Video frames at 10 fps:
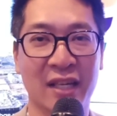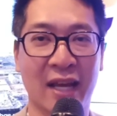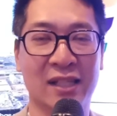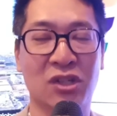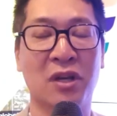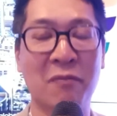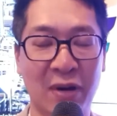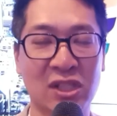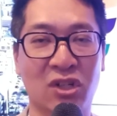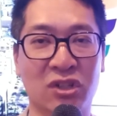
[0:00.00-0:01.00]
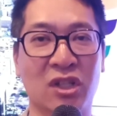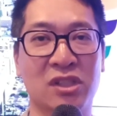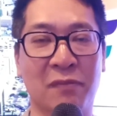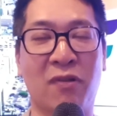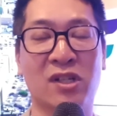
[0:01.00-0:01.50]
Yeah, so infrastructure is
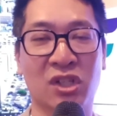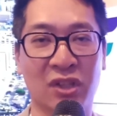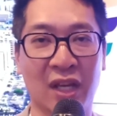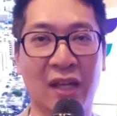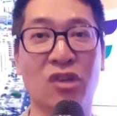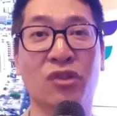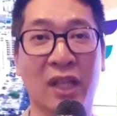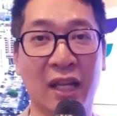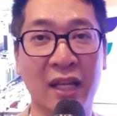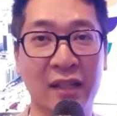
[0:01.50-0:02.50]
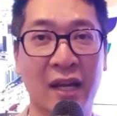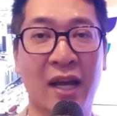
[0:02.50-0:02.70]
the first thing you need it,